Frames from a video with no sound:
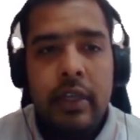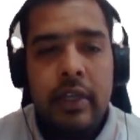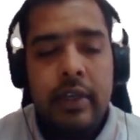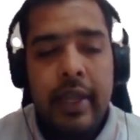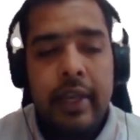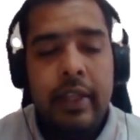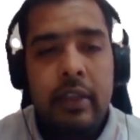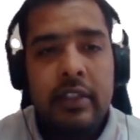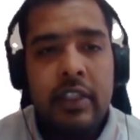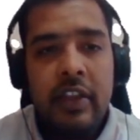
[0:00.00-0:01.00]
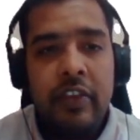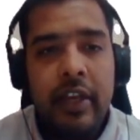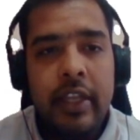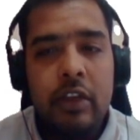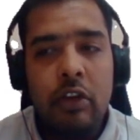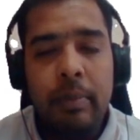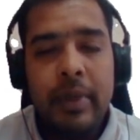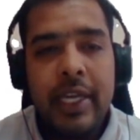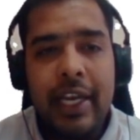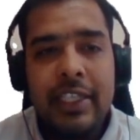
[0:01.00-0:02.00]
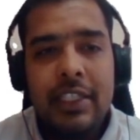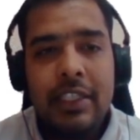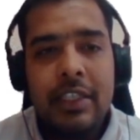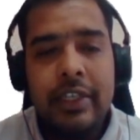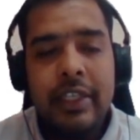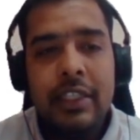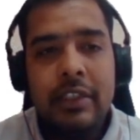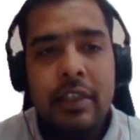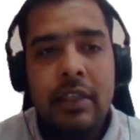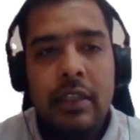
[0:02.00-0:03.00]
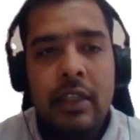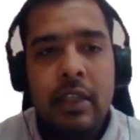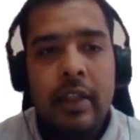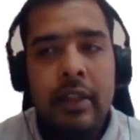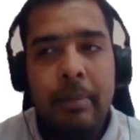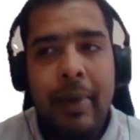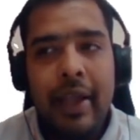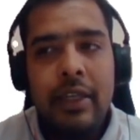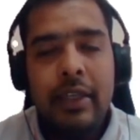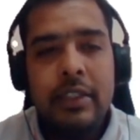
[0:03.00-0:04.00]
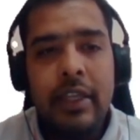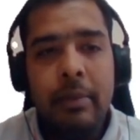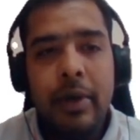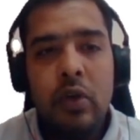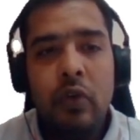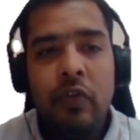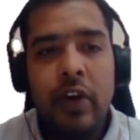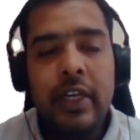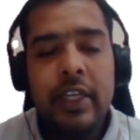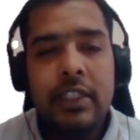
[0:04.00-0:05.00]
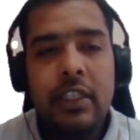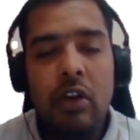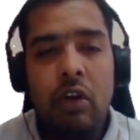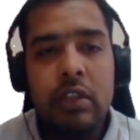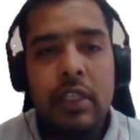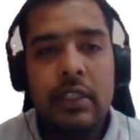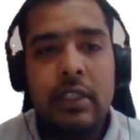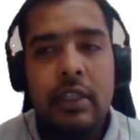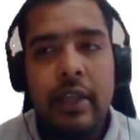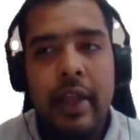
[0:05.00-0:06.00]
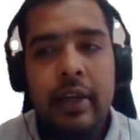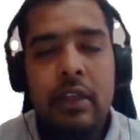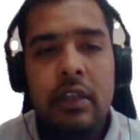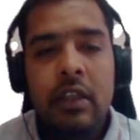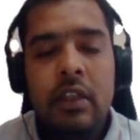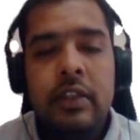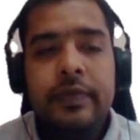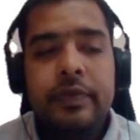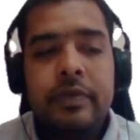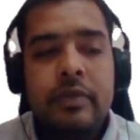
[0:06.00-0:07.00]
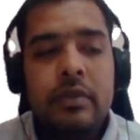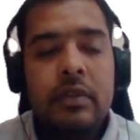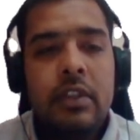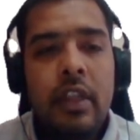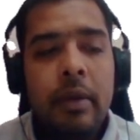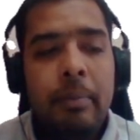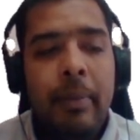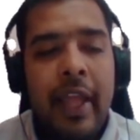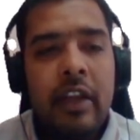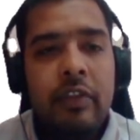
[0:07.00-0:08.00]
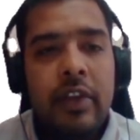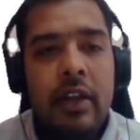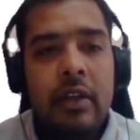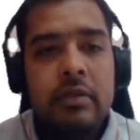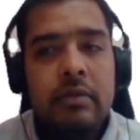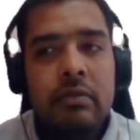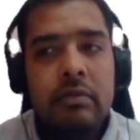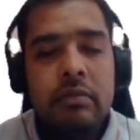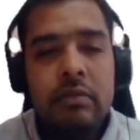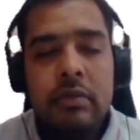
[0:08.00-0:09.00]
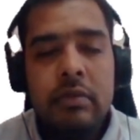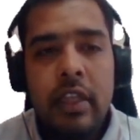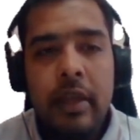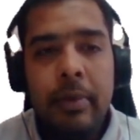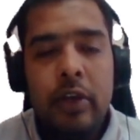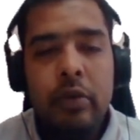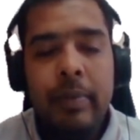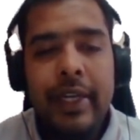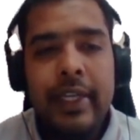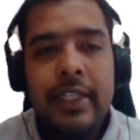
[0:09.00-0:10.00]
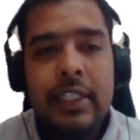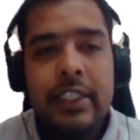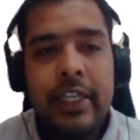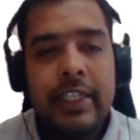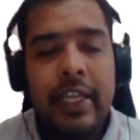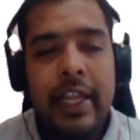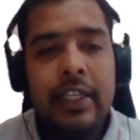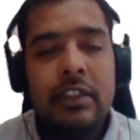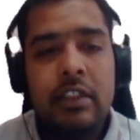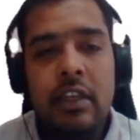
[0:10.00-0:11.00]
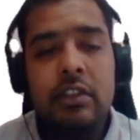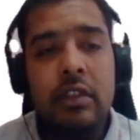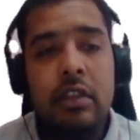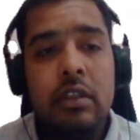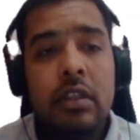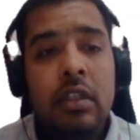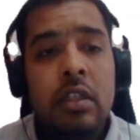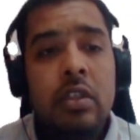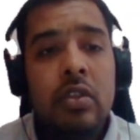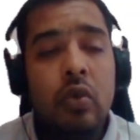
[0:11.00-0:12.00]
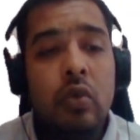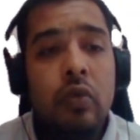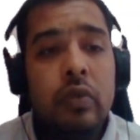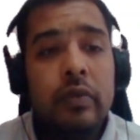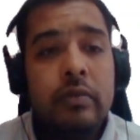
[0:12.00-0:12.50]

in any severe economic crisis condition, the bank is able to fund its losses, and bank will able to maintain its resilience structure. So